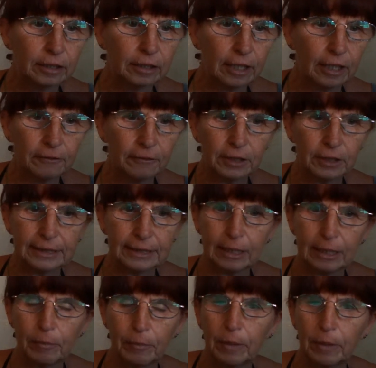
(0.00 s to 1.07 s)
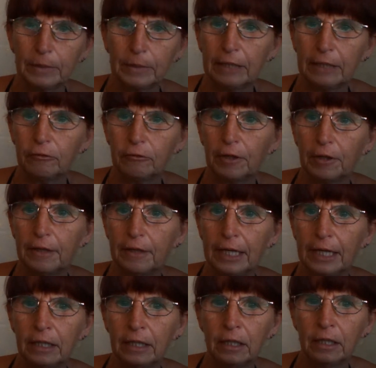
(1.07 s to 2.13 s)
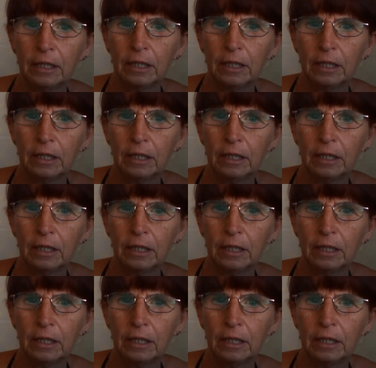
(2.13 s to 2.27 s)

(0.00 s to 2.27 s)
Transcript: You have to accept them and everything.